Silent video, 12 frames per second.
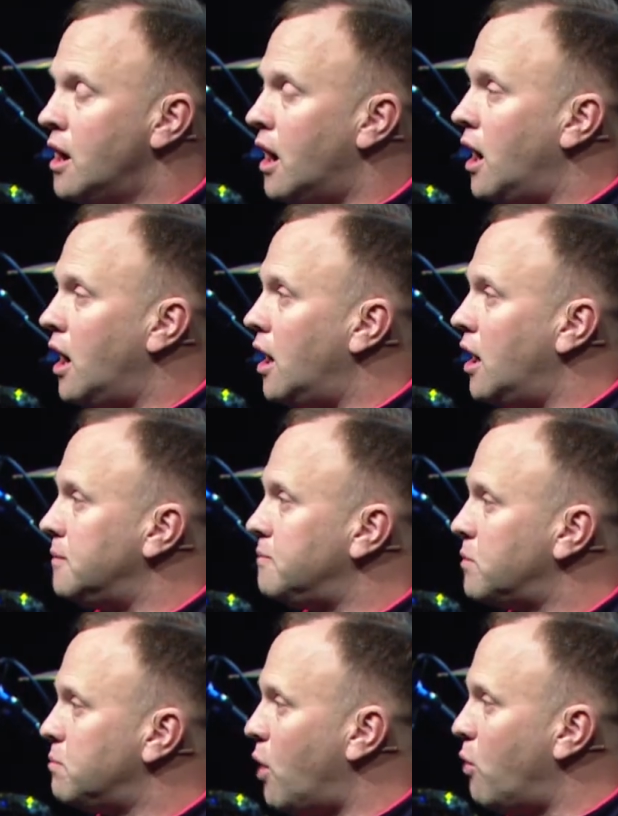Um,
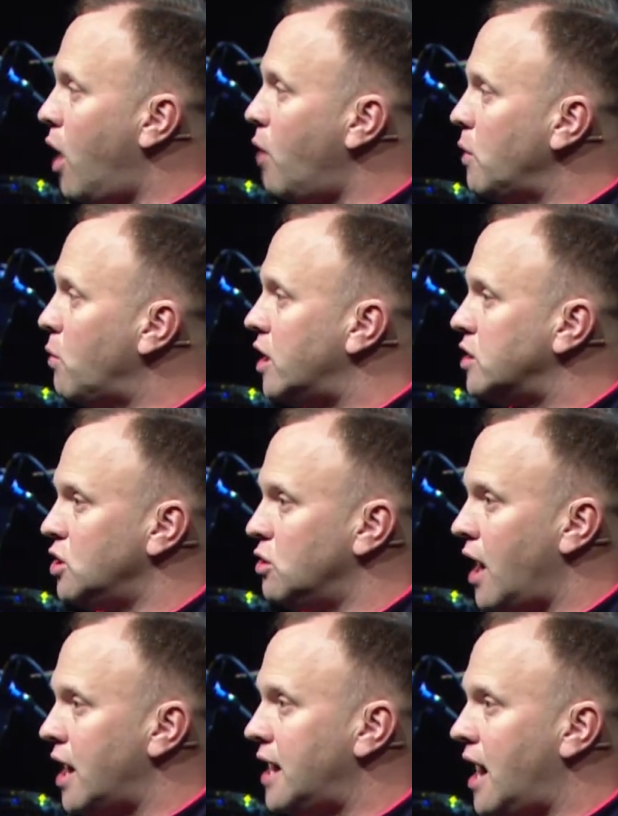but what we want to do
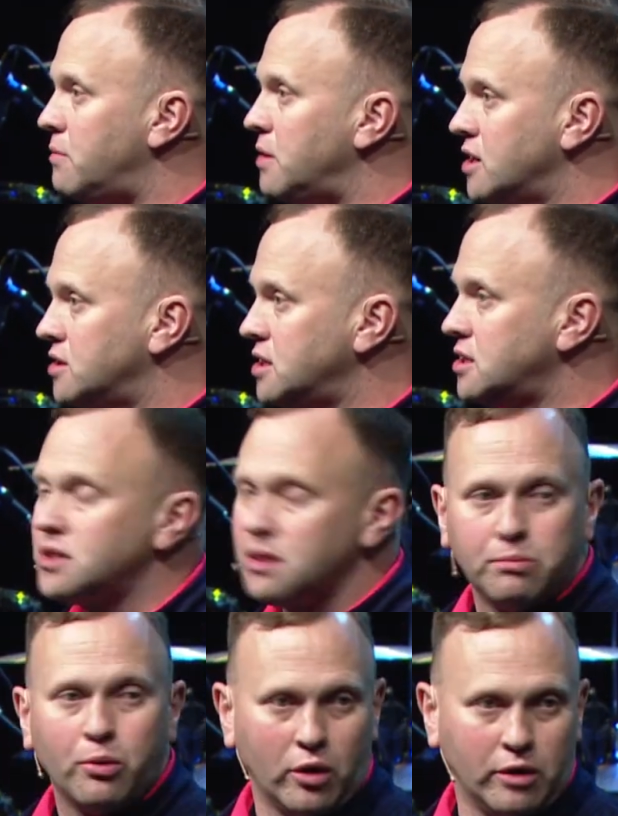right now, because this is
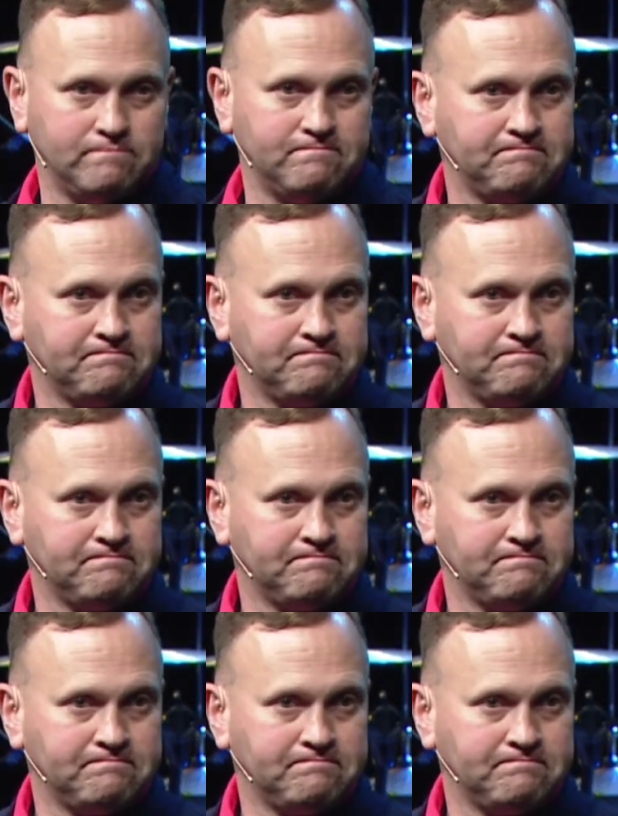important,